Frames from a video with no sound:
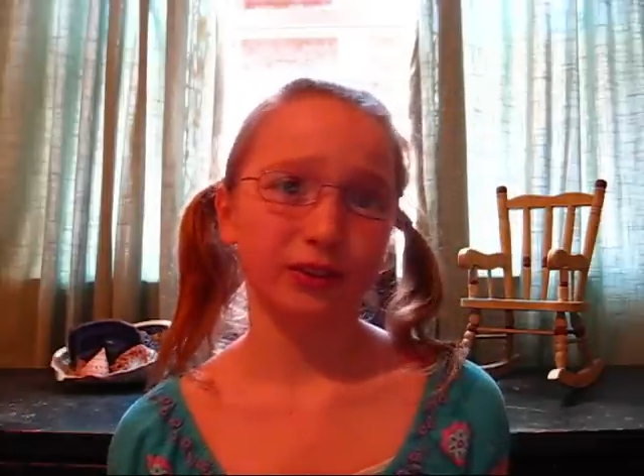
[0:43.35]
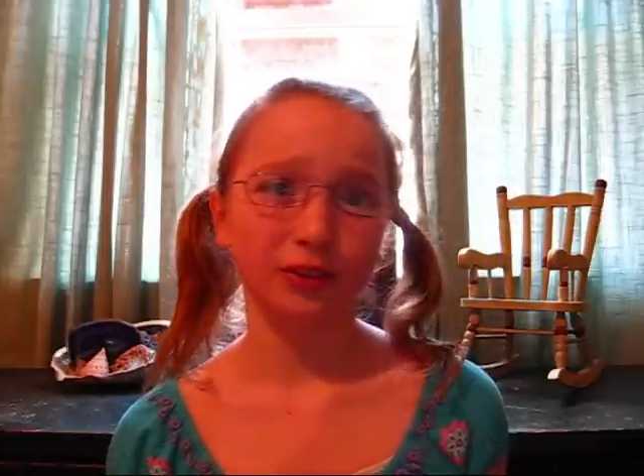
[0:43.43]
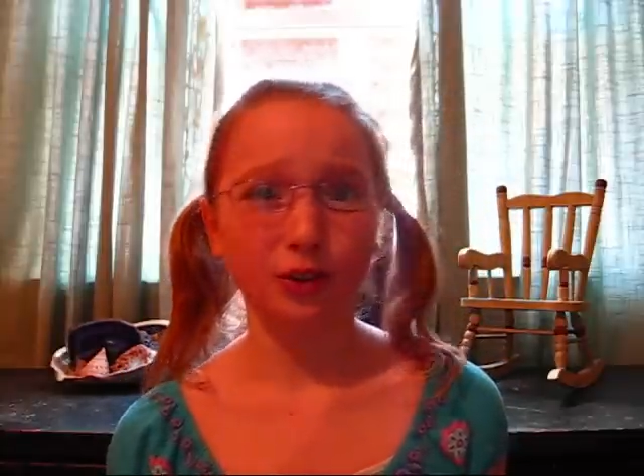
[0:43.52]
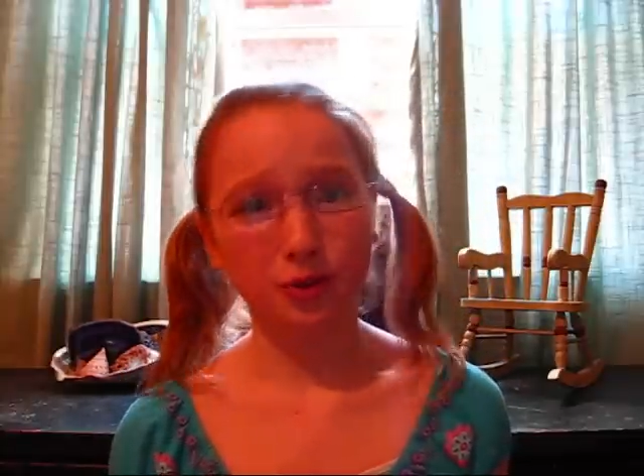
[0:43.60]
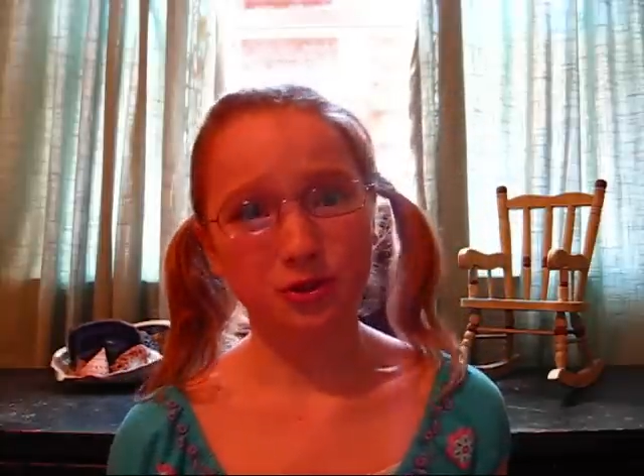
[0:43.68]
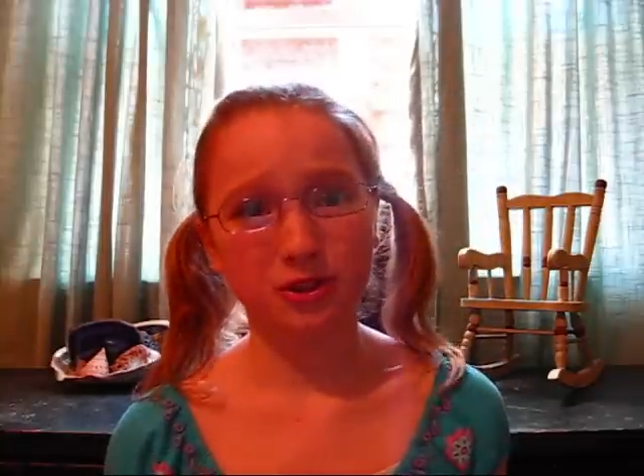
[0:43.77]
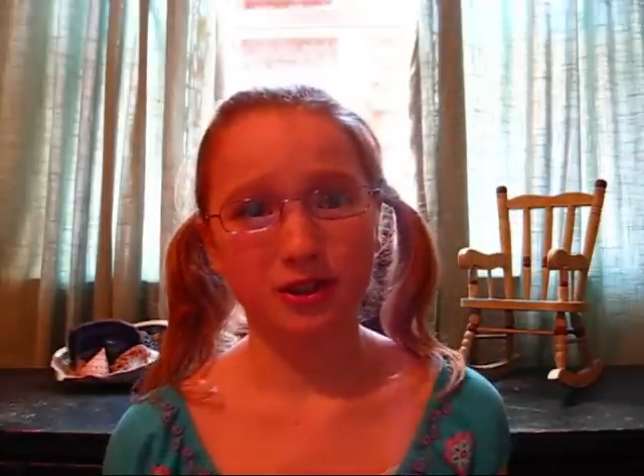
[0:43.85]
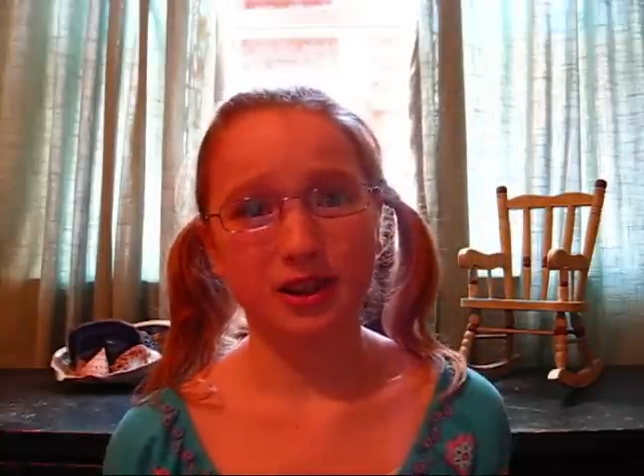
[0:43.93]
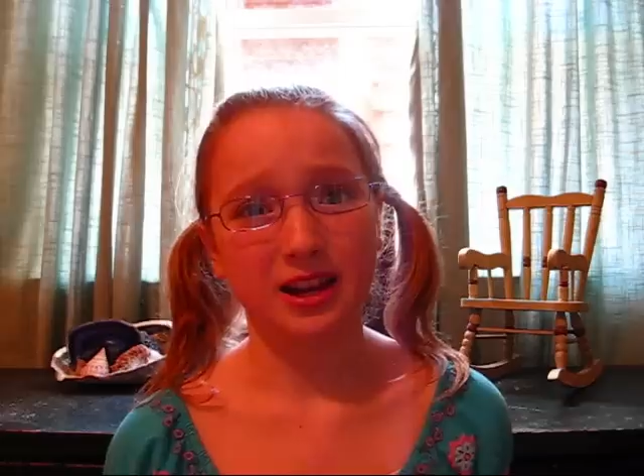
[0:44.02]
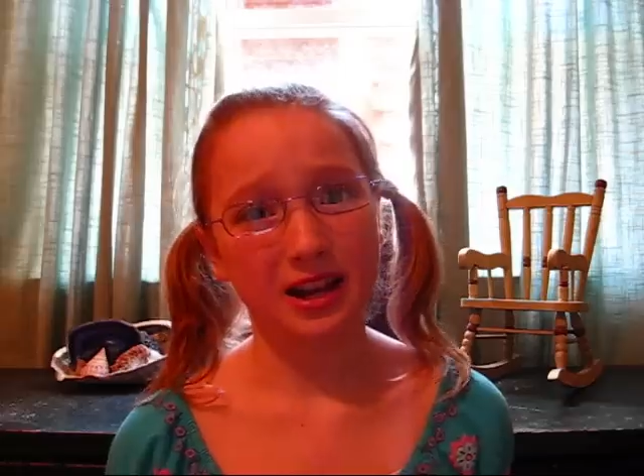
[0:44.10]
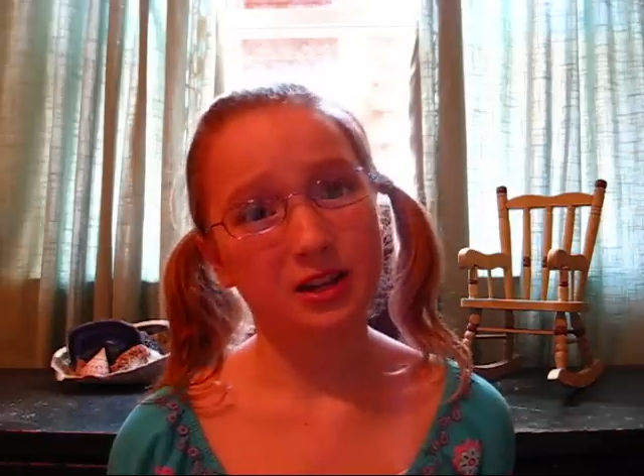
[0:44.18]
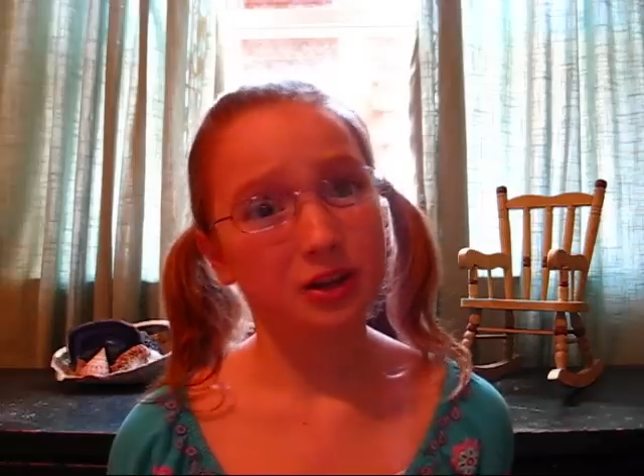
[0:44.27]
gross
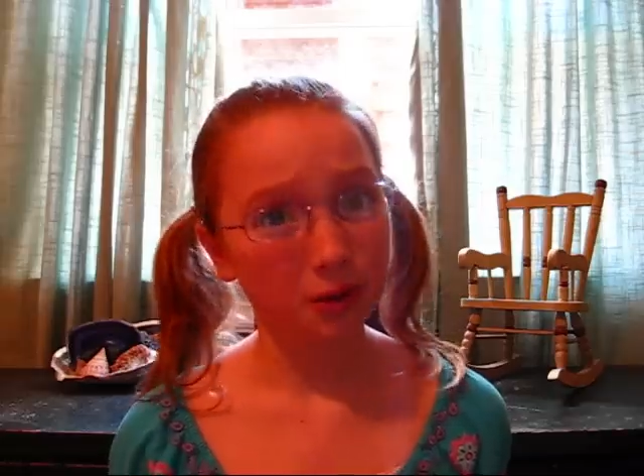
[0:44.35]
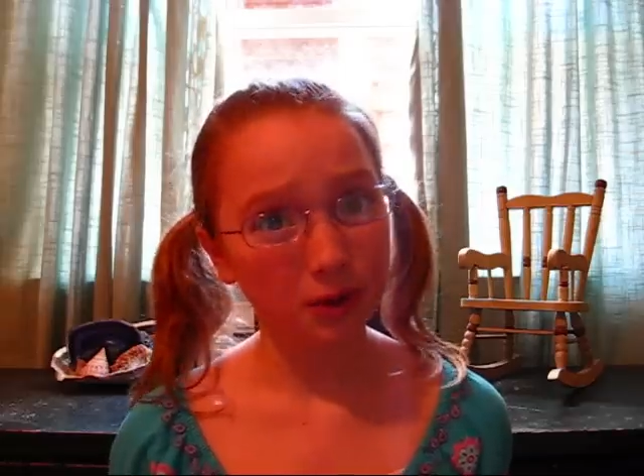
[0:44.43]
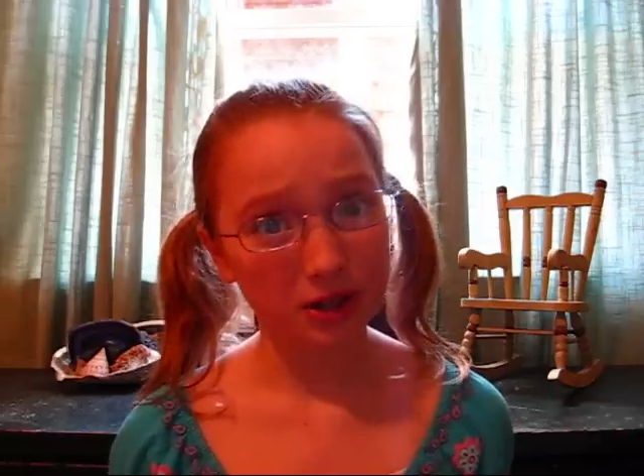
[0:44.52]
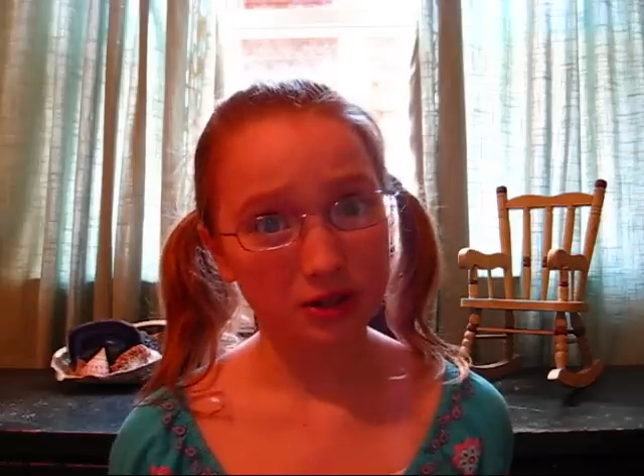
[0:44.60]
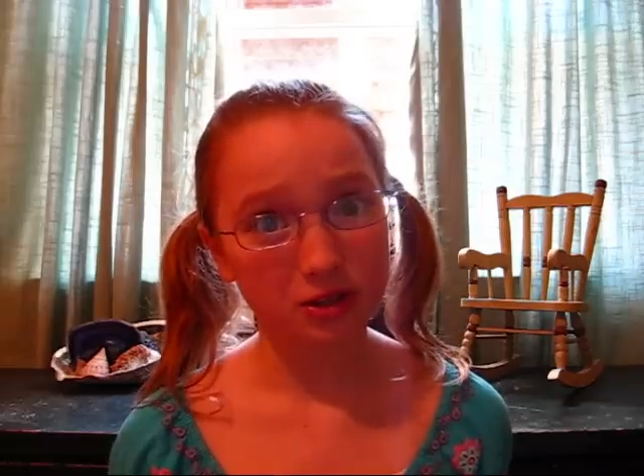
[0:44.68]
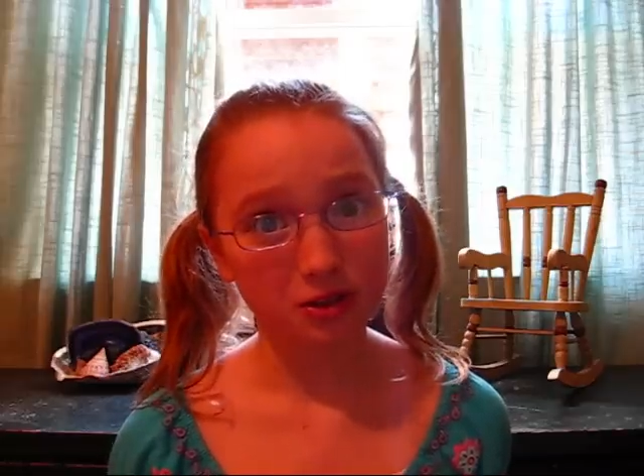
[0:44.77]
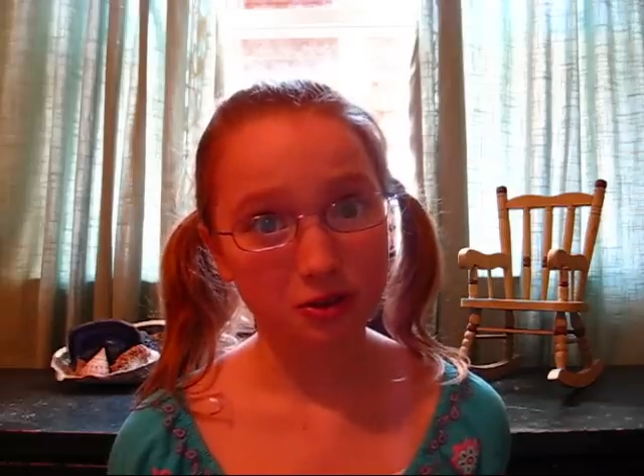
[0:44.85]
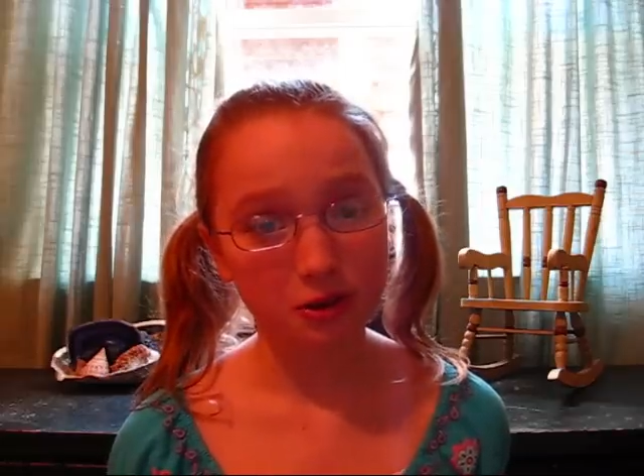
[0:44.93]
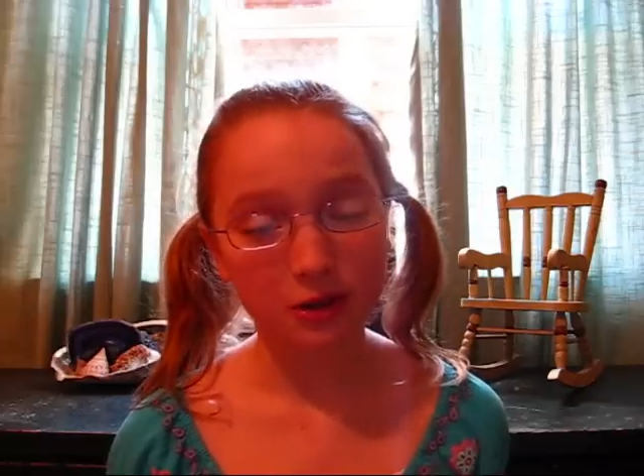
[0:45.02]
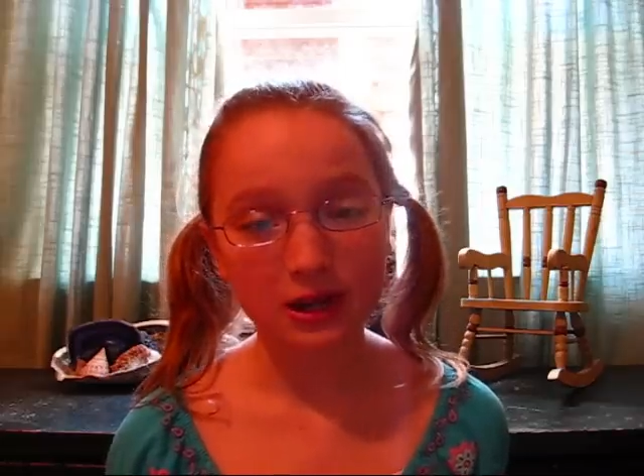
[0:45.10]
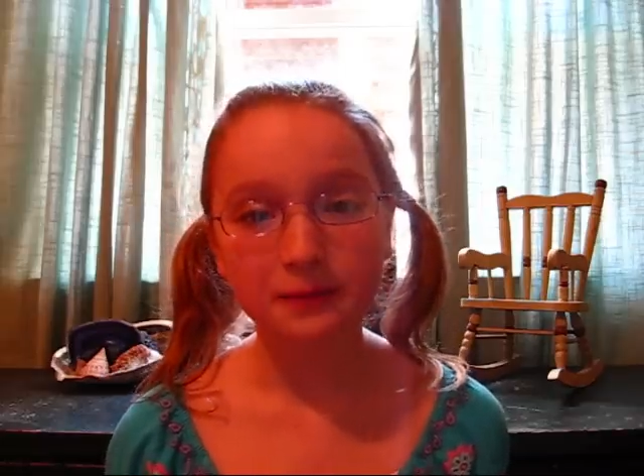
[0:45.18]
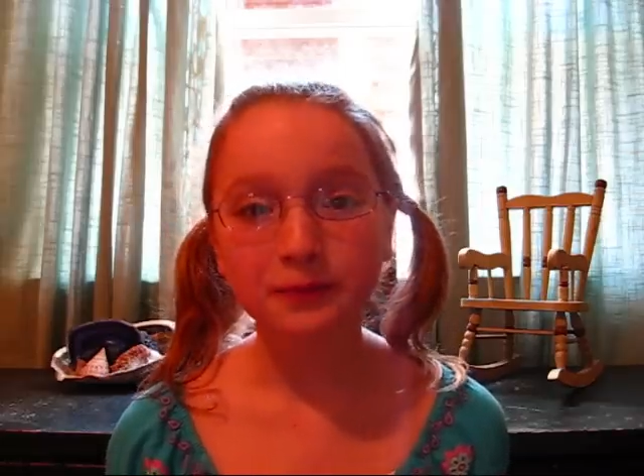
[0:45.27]
looking and I don't want to show
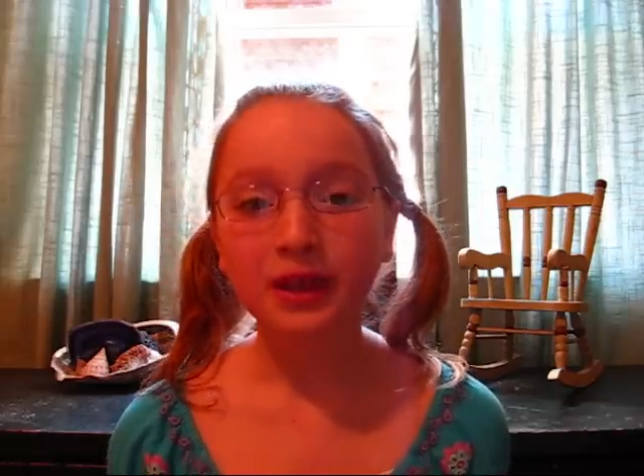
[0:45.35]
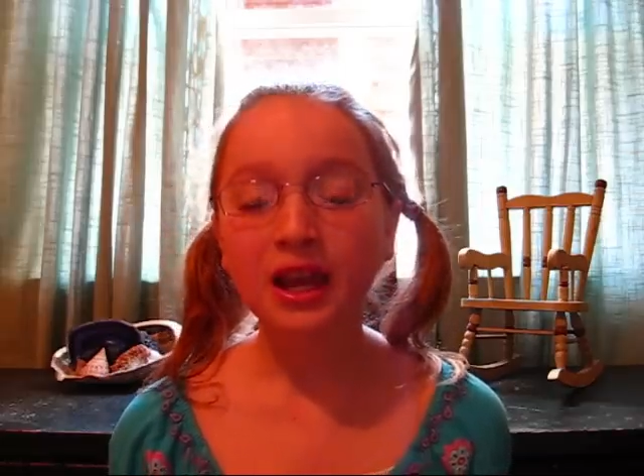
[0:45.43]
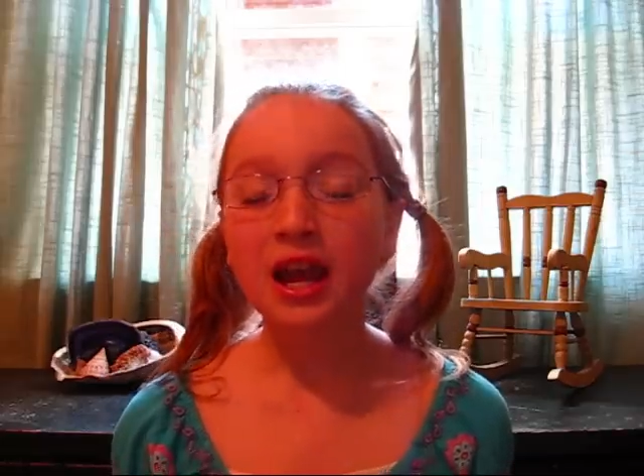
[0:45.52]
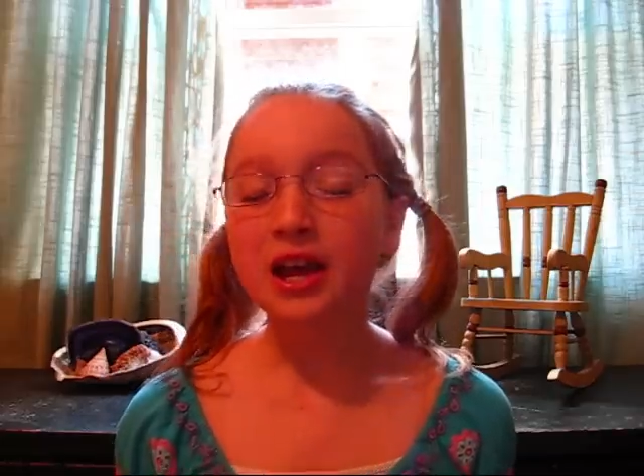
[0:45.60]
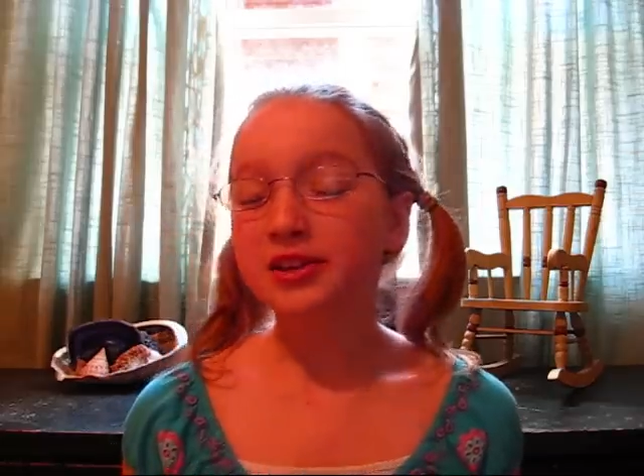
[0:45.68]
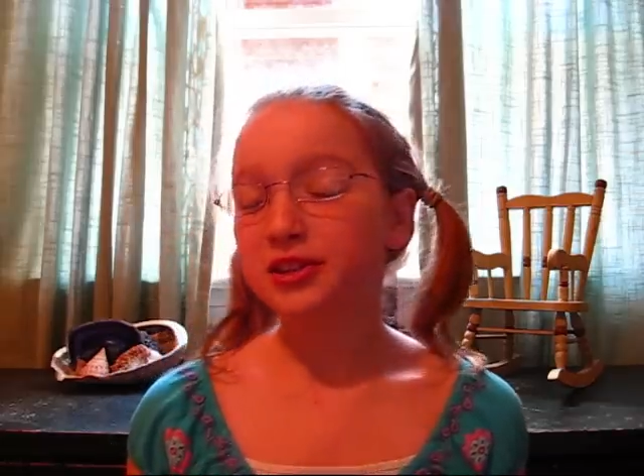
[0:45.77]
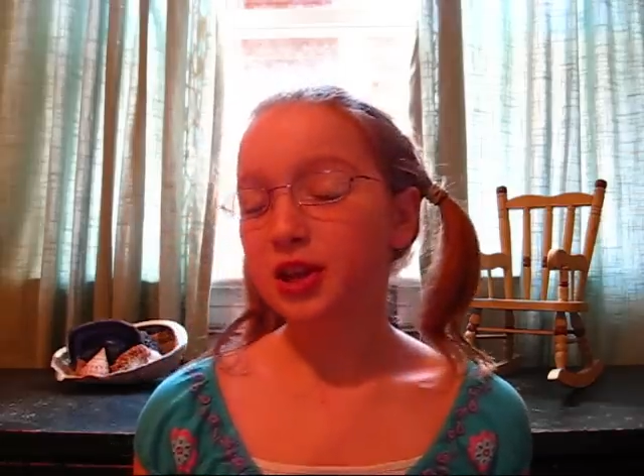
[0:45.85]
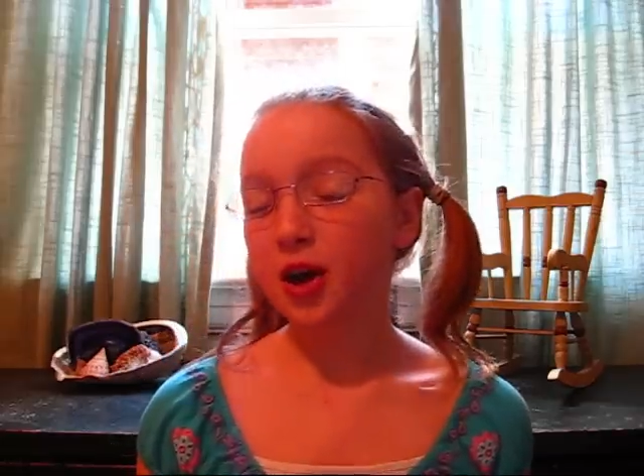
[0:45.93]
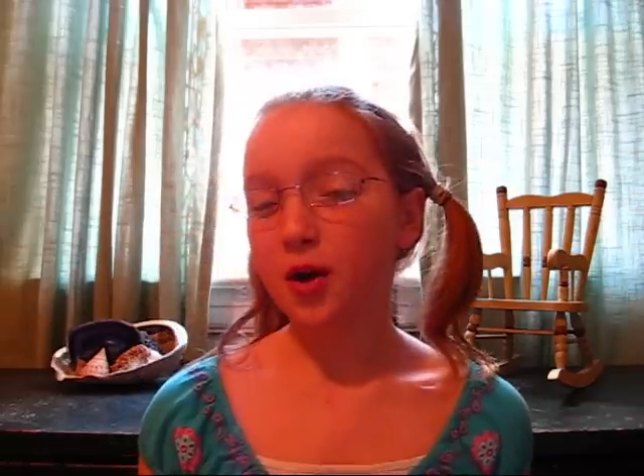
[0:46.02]
you it. So